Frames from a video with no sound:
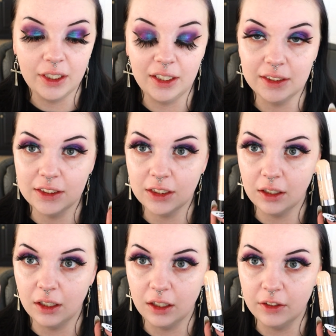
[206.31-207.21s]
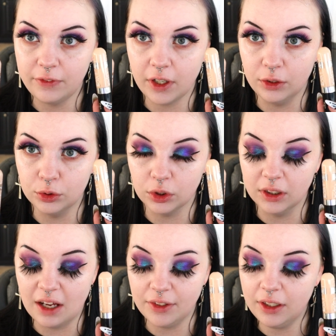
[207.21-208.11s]
It's Fair Neutral
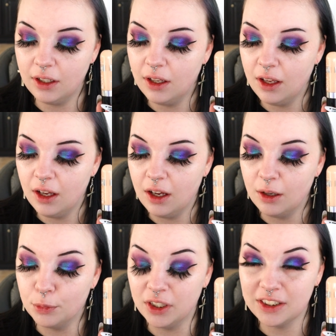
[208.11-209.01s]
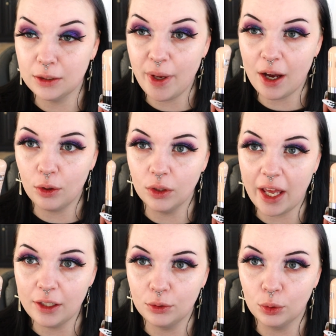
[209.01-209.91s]
11, but somehow
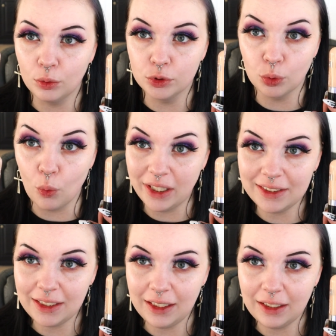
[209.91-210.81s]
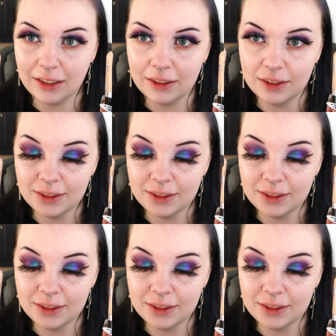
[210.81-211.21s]
Light Cool 20